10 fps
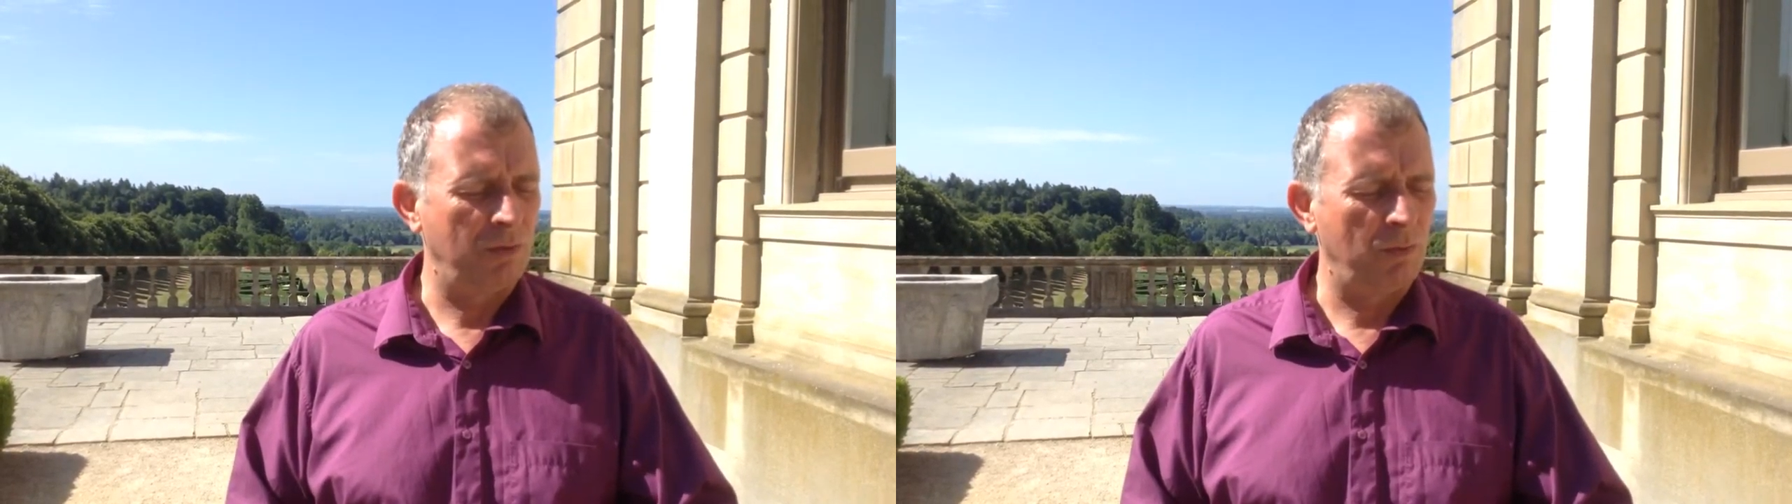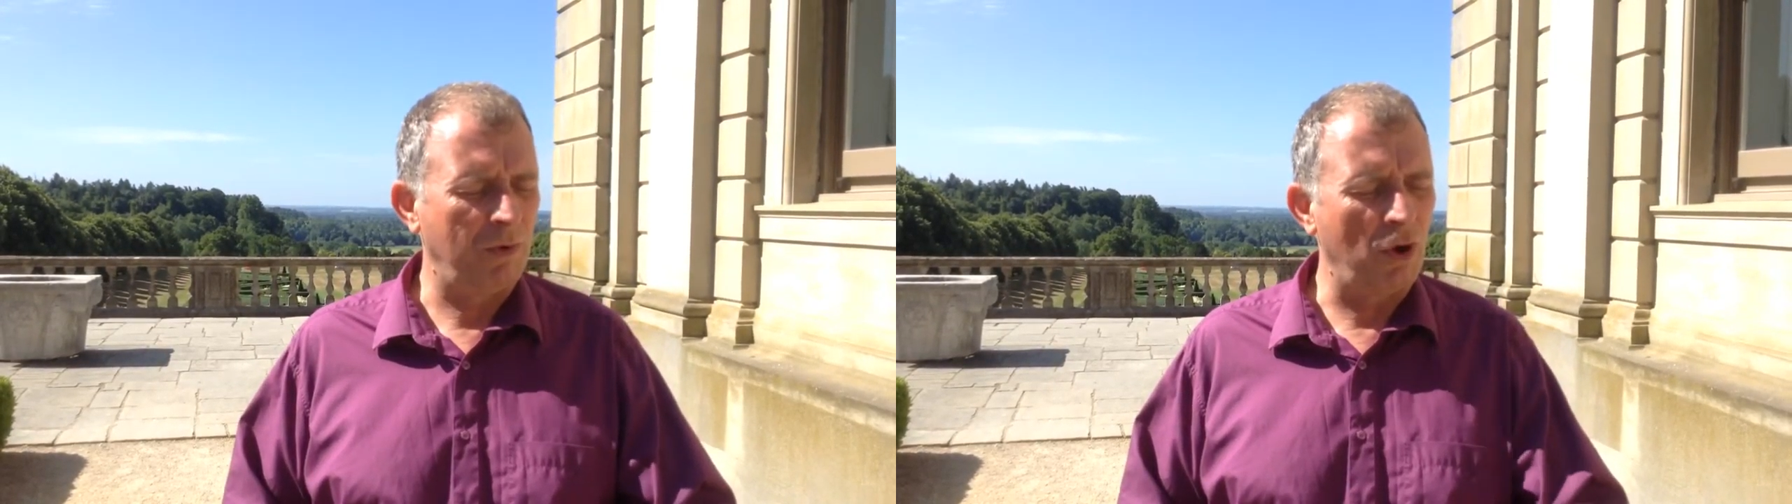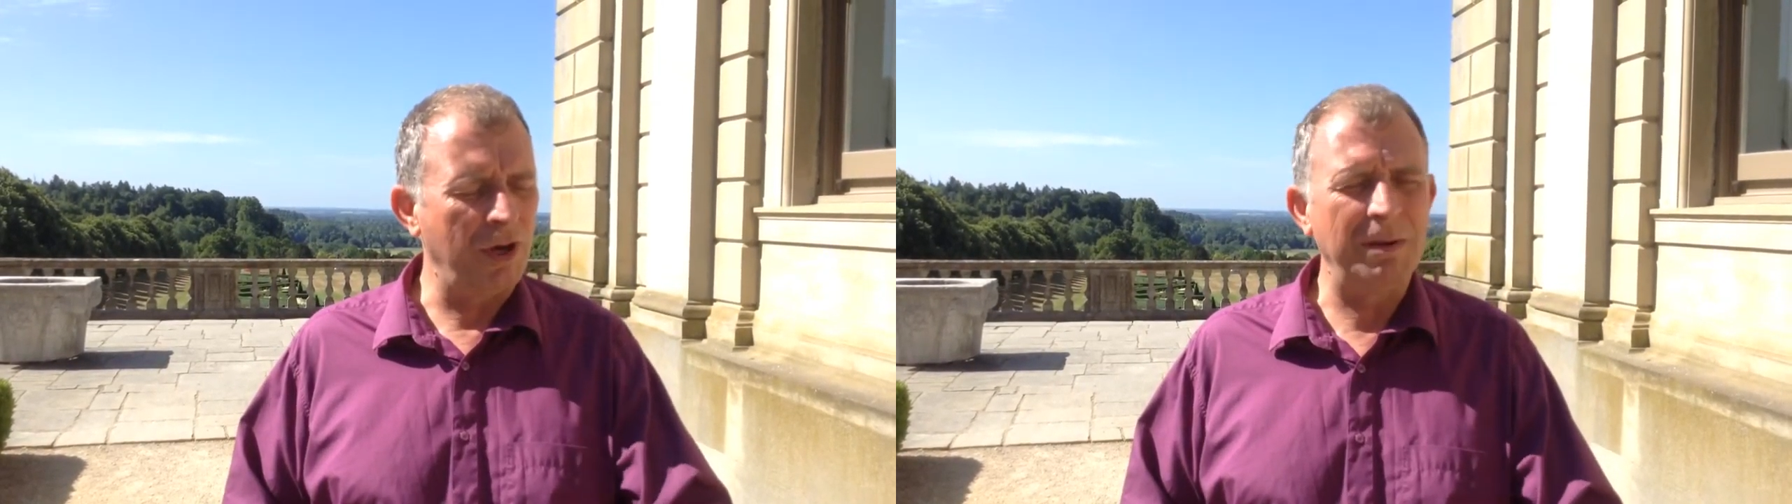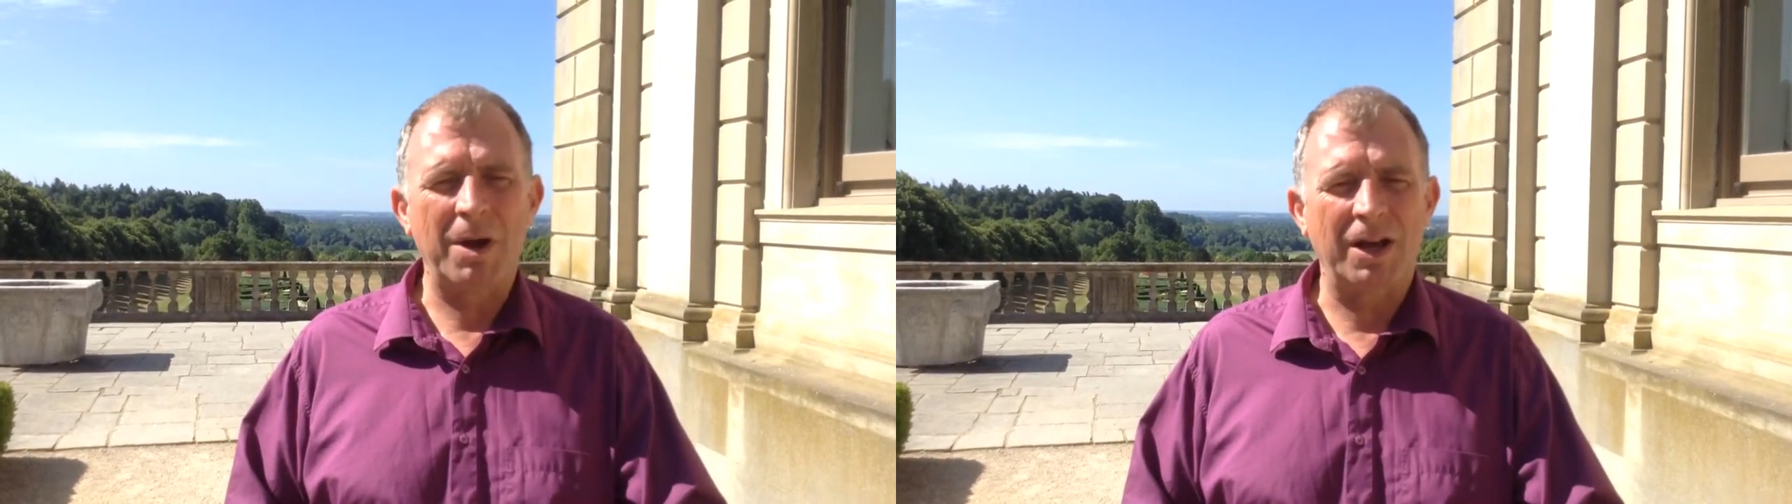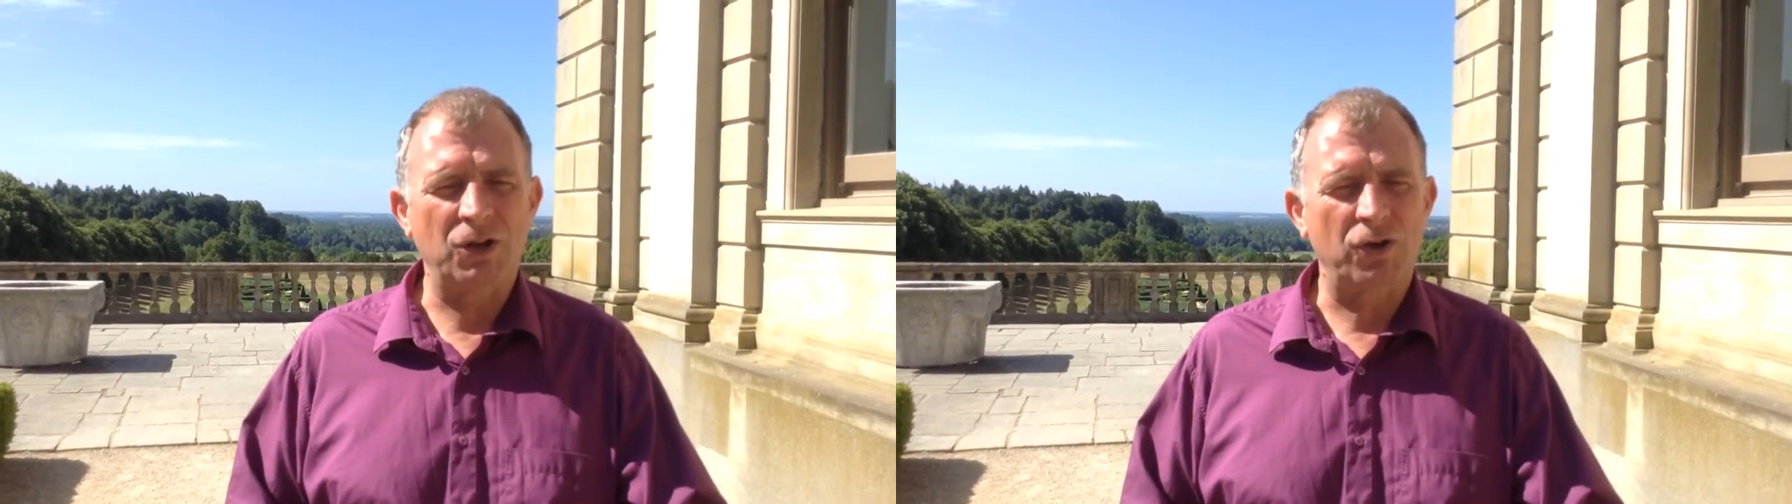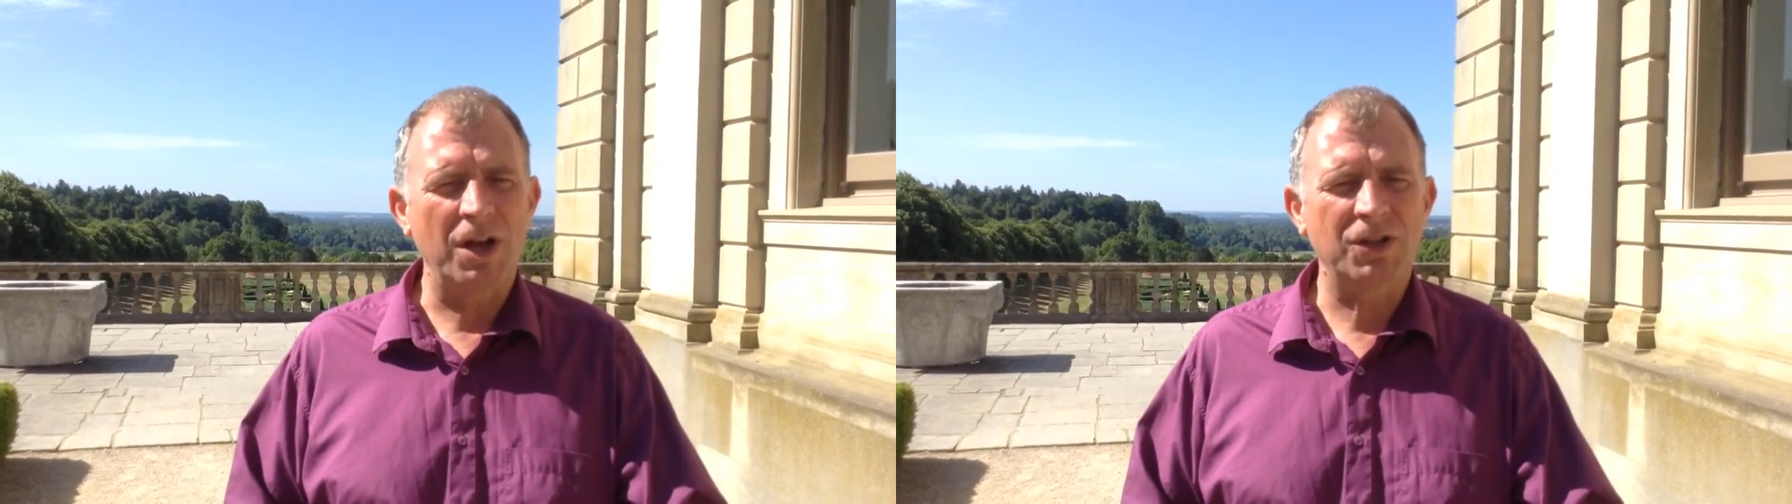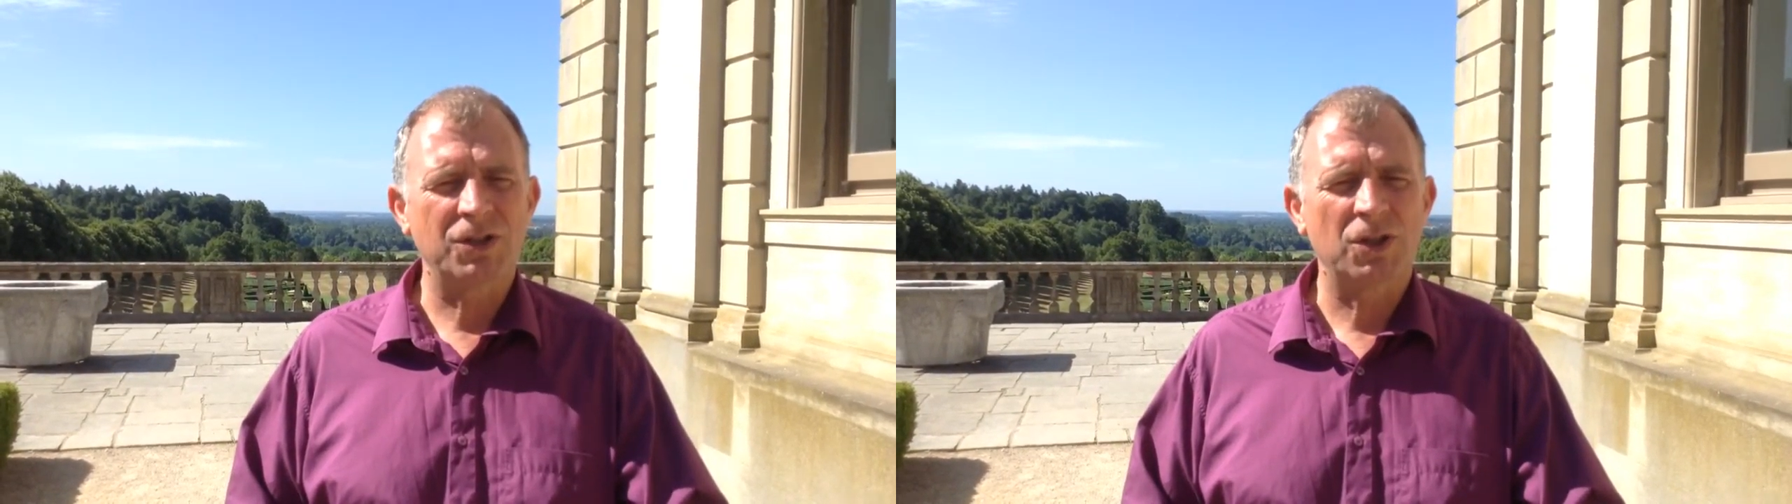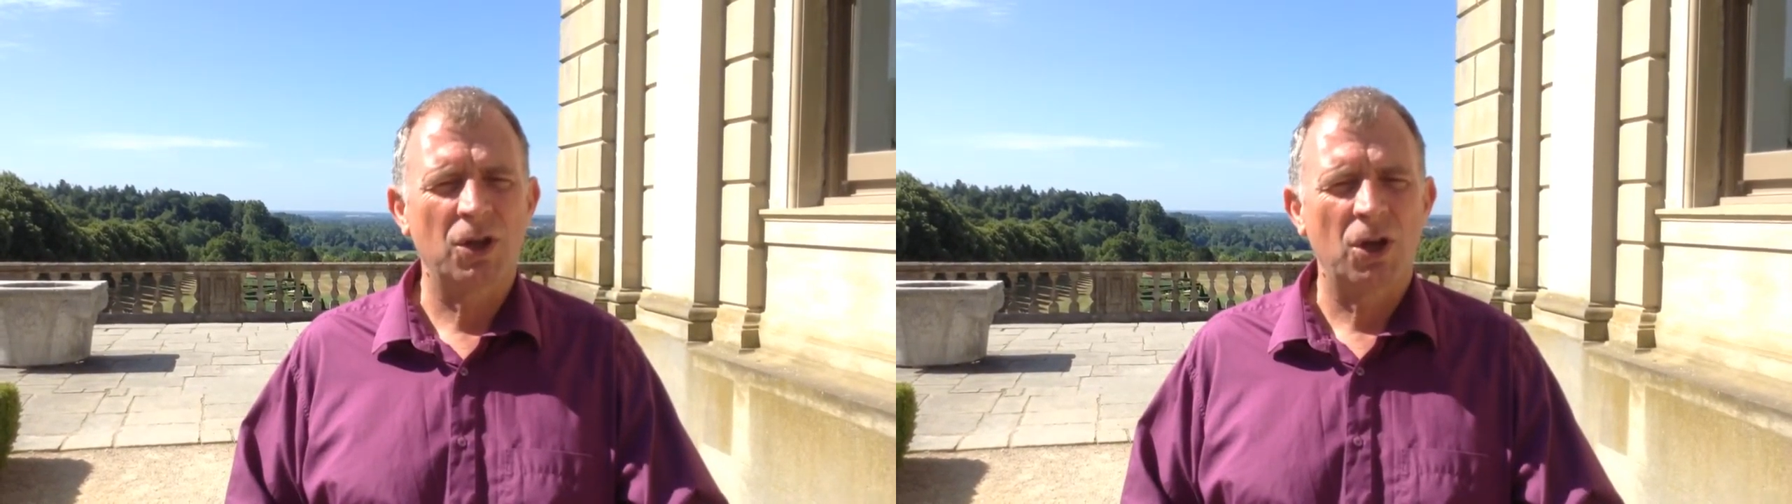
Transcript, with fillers: we've got an email address,